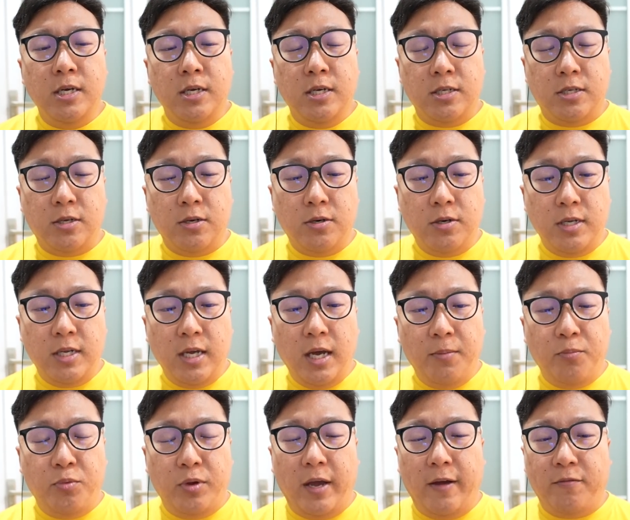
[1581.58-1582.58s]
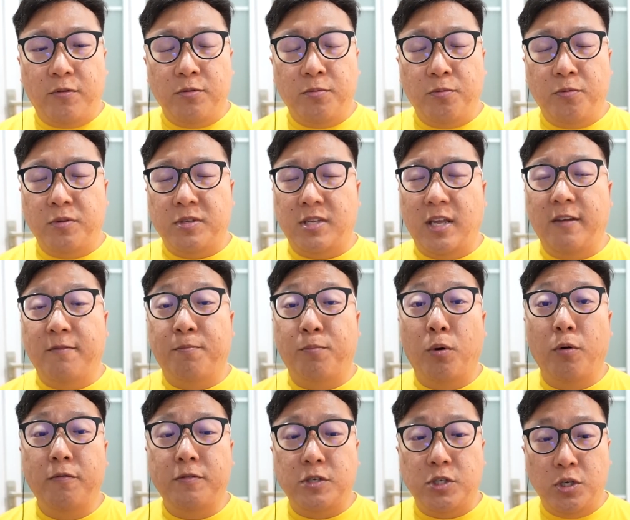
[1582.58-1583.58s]
So yeah, we have to save
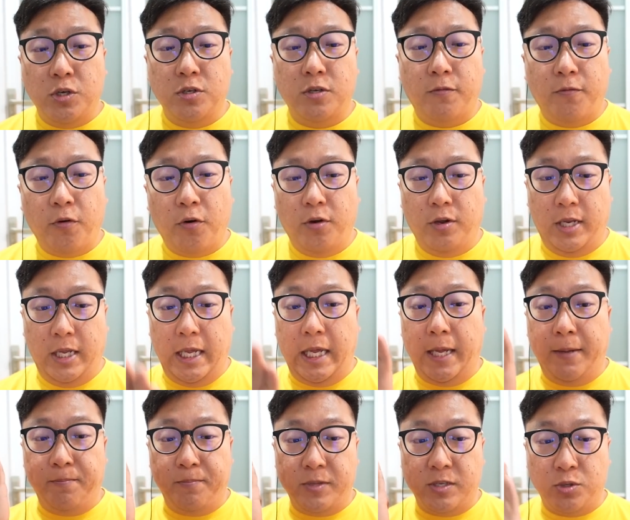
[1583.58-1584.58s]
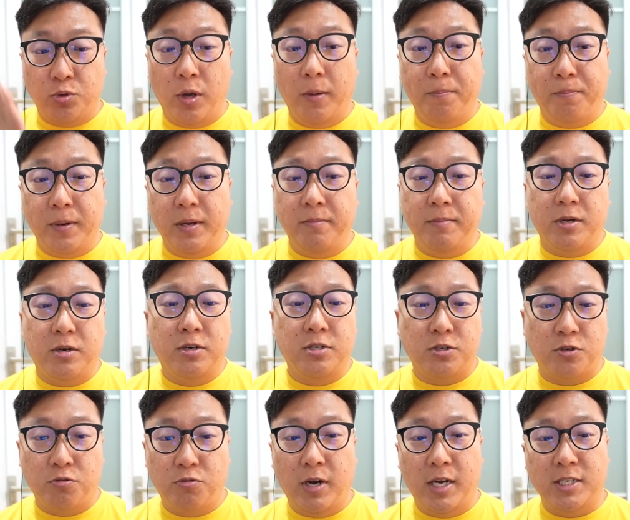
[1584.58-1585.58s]
both shields for the Swampert because
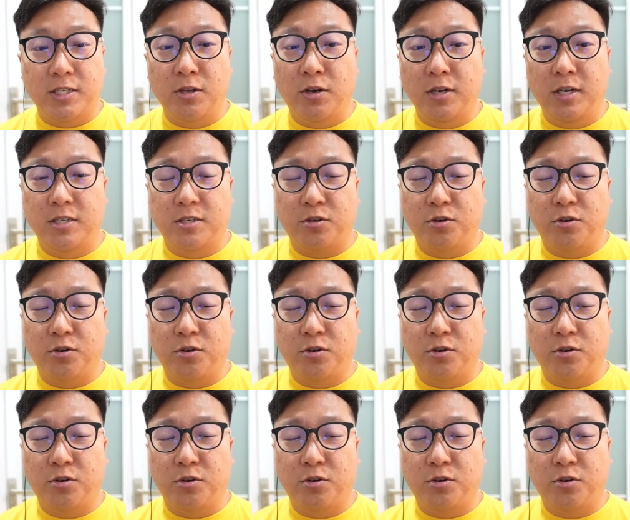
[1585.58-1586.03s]
Grass Knot is